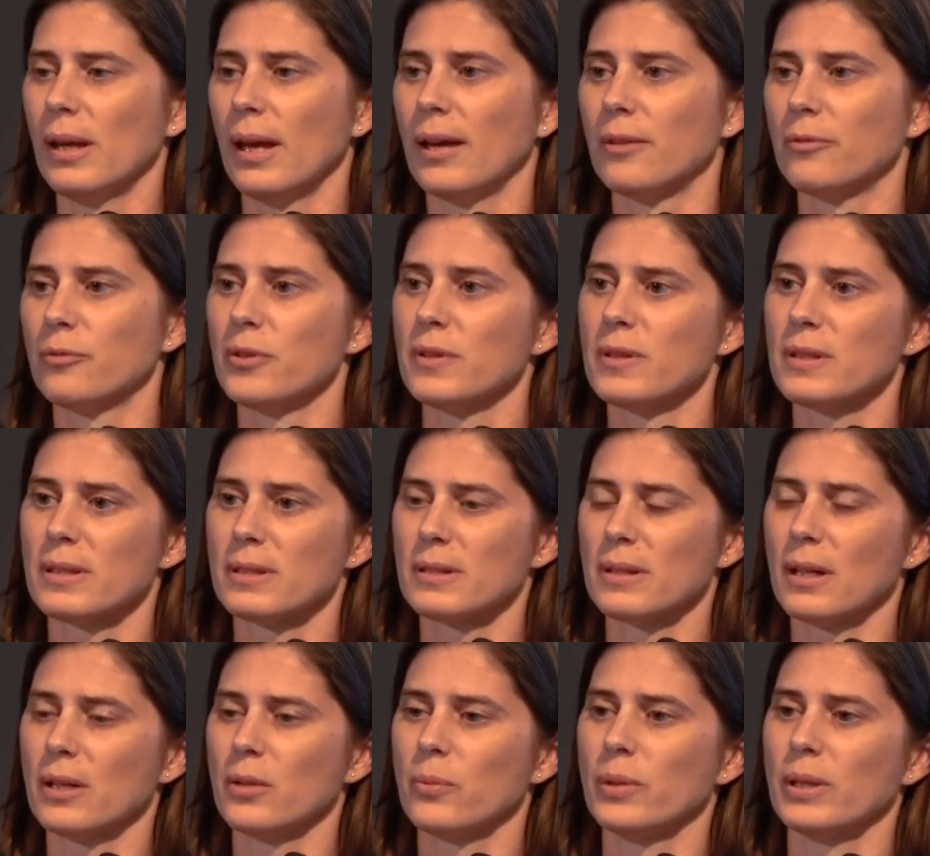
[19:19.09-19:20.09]
And for this
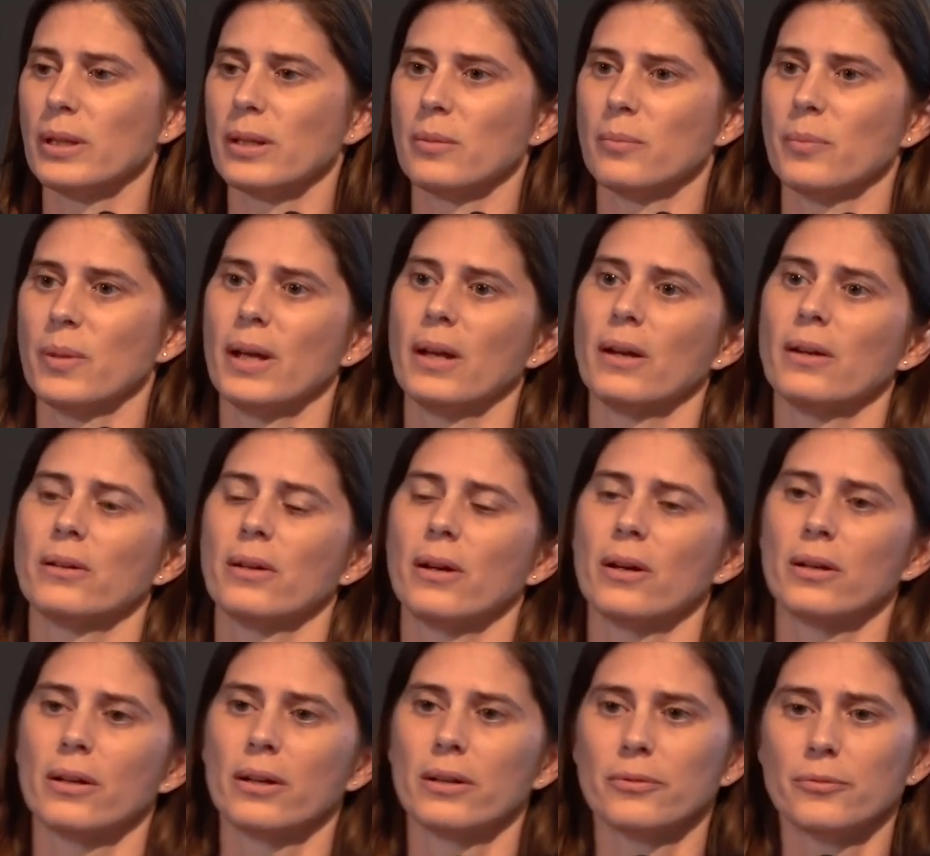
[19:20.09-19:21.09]
study, we compared
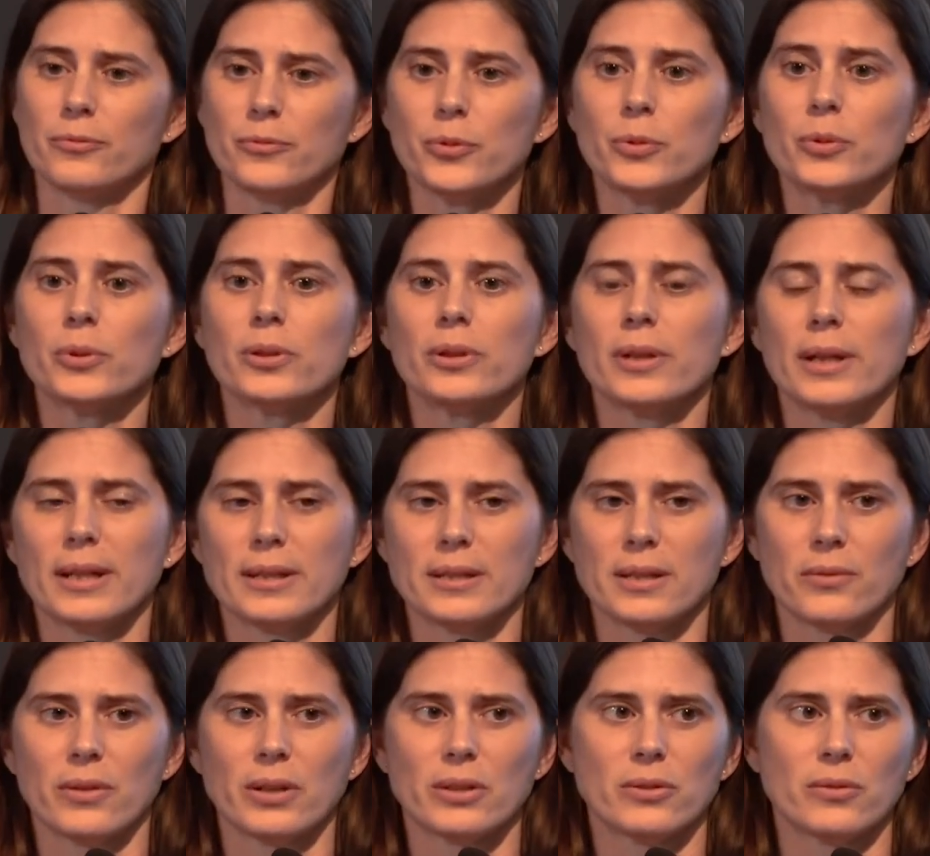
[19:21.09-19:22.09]
our four
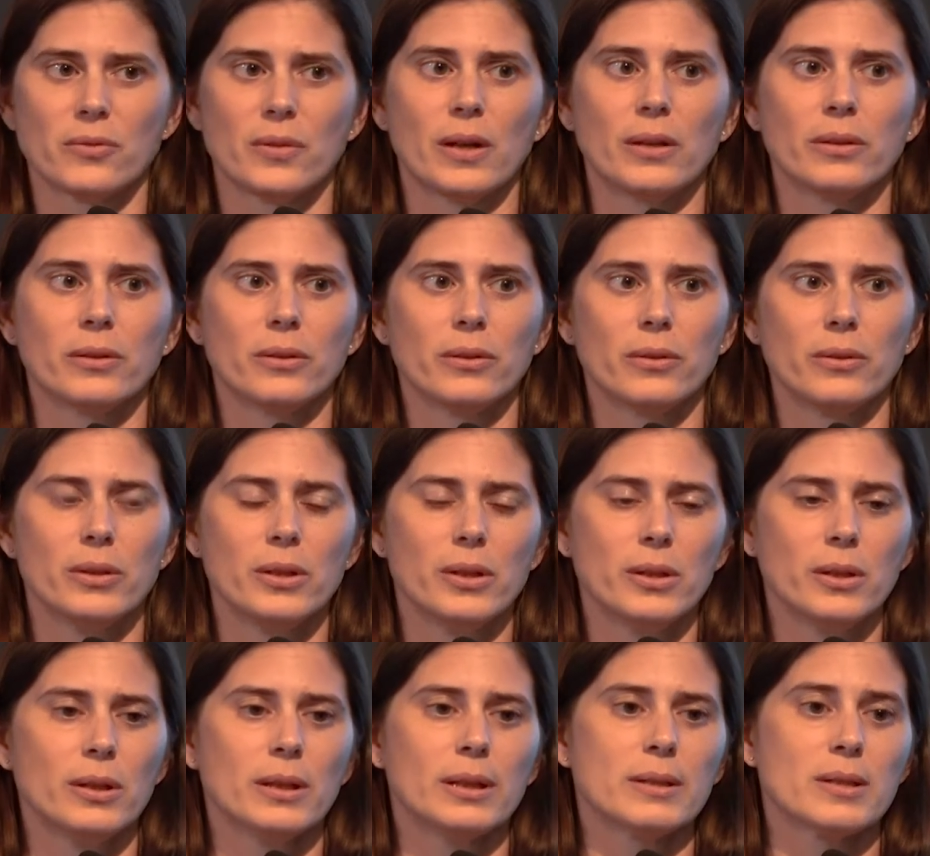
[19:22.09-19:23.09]
antiretroviral
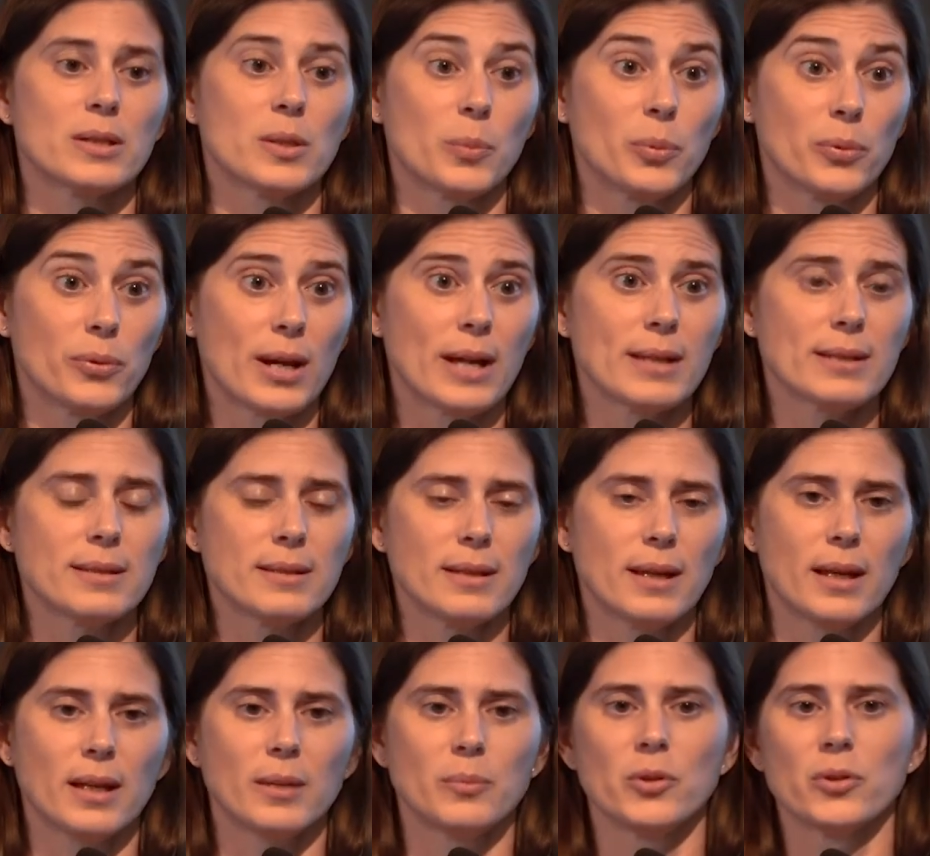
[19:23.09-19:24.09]
suppressed
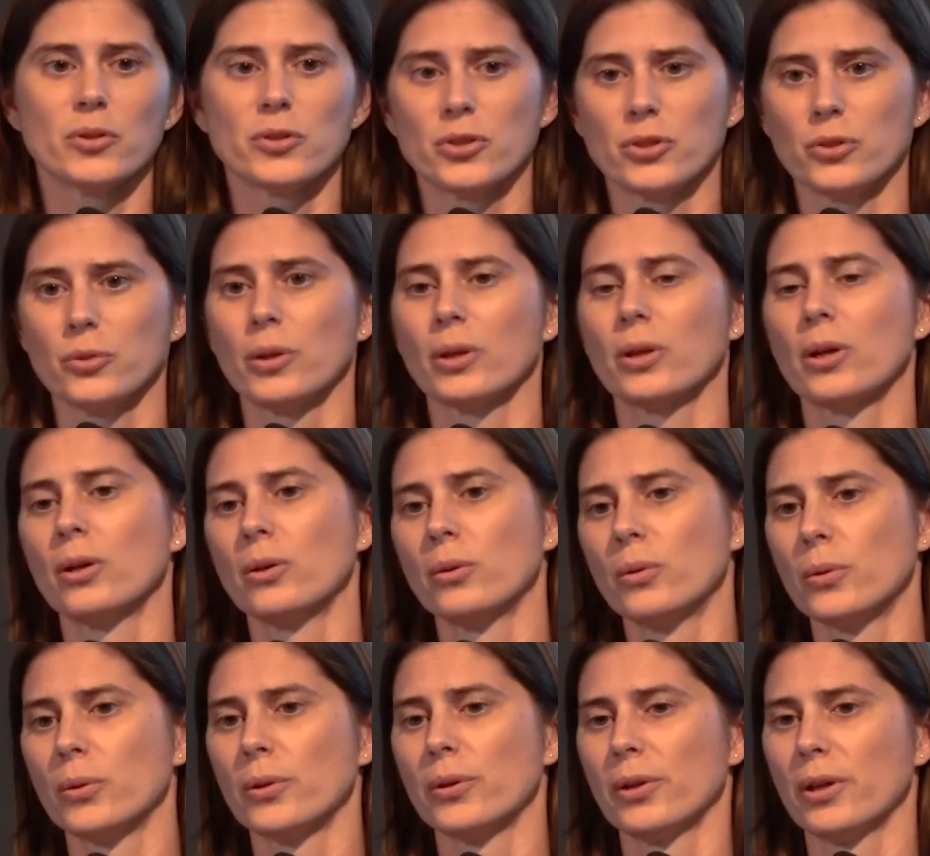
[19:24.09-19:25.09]
animals to a
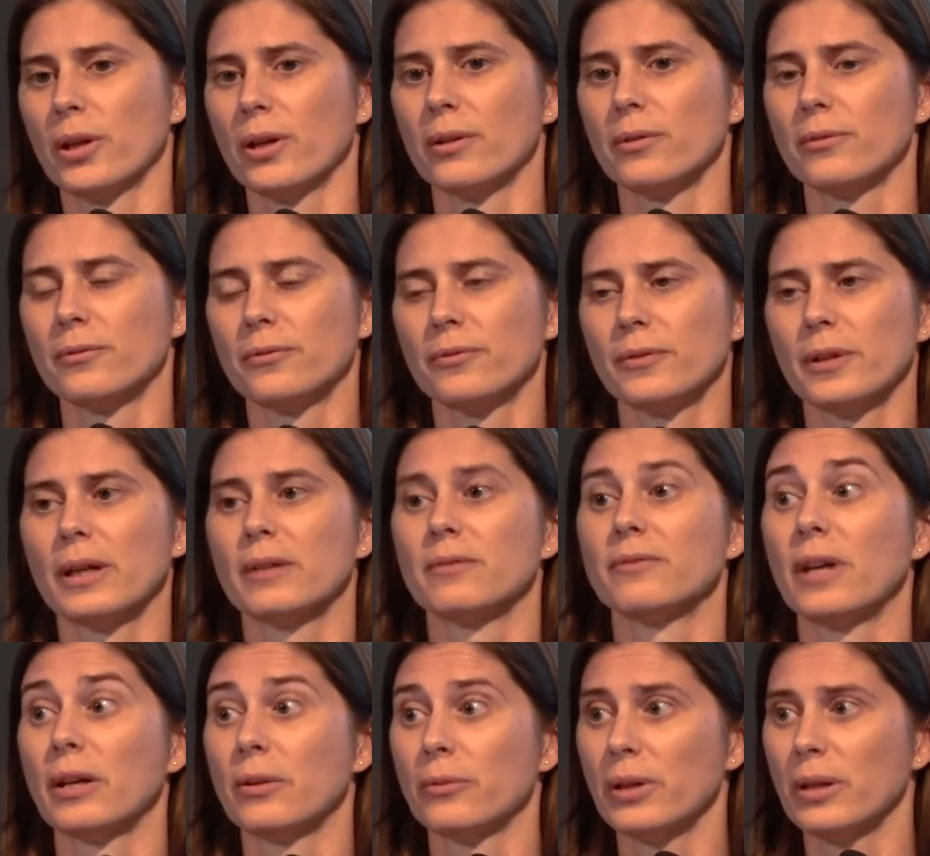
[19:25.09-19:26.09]
cohort of uh,
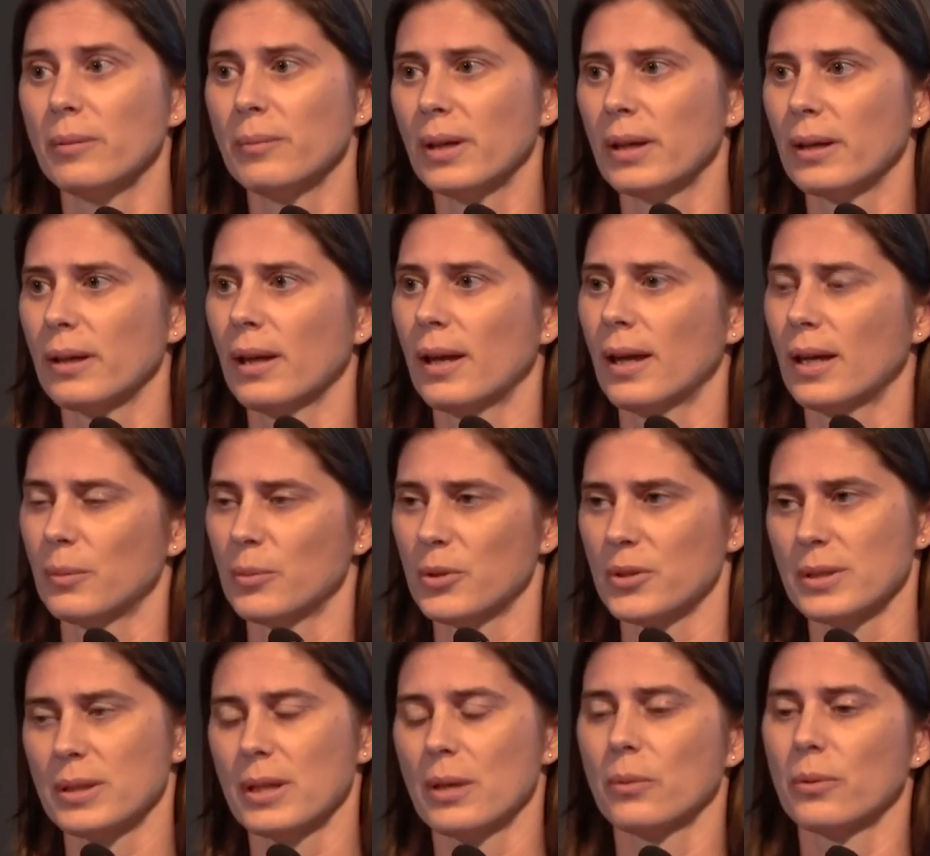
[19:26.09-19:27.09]
viremic
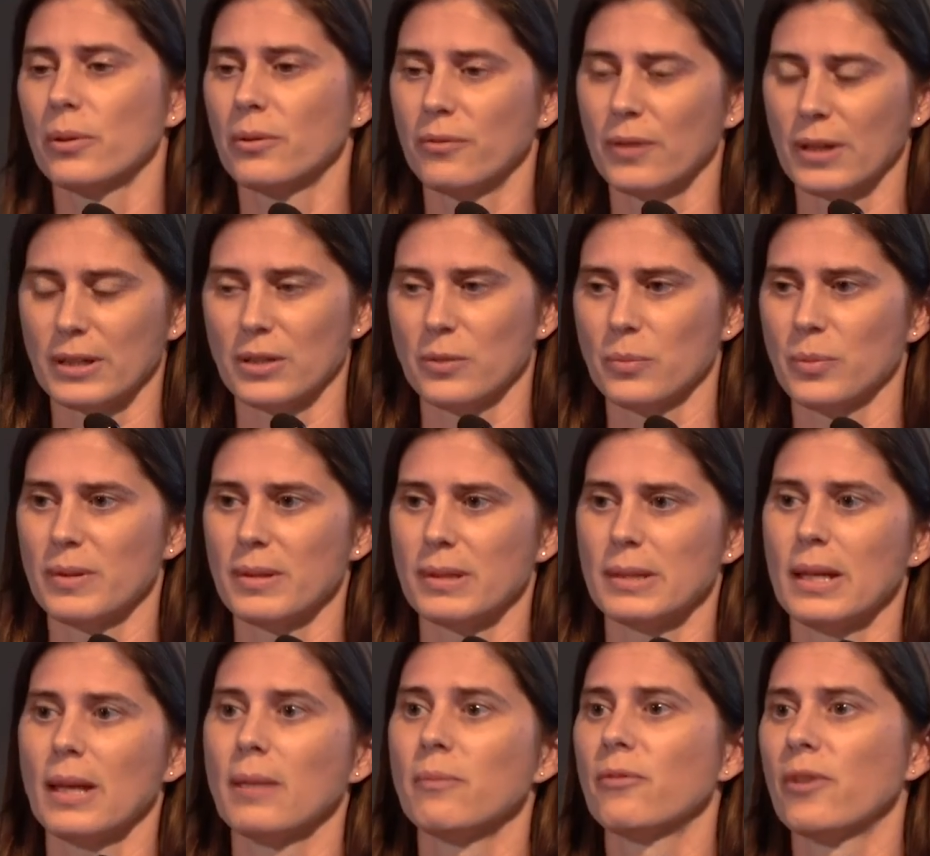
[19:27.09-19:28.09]
animals that were infected with the
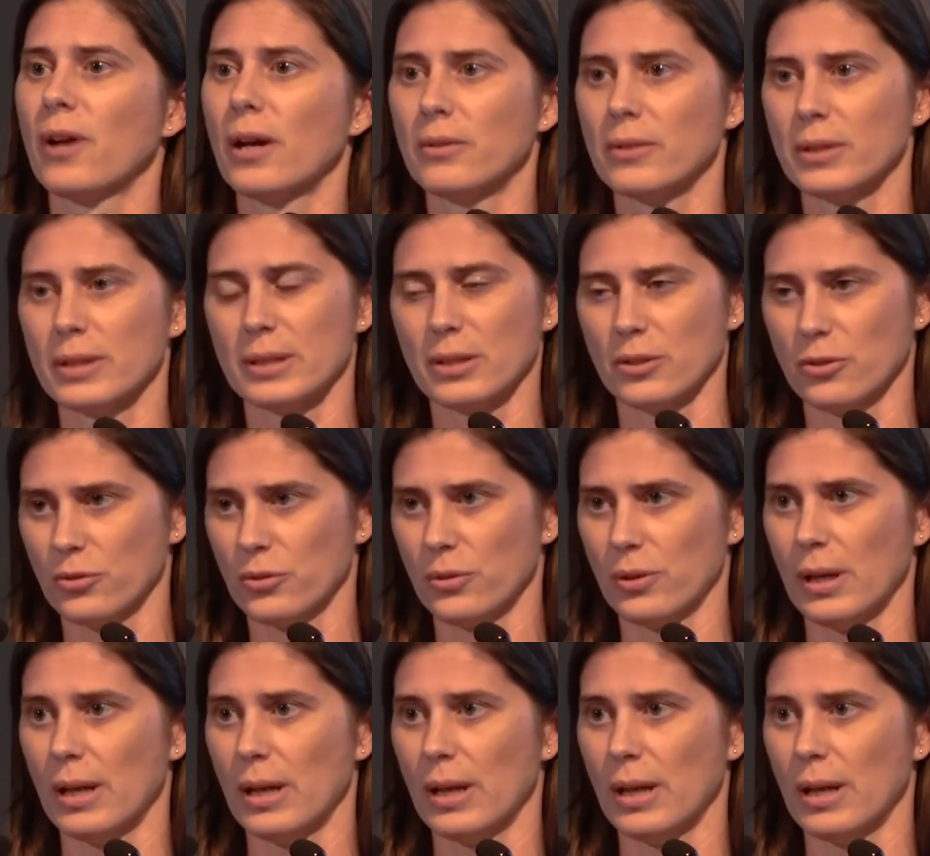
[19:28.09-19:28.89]
same virus and,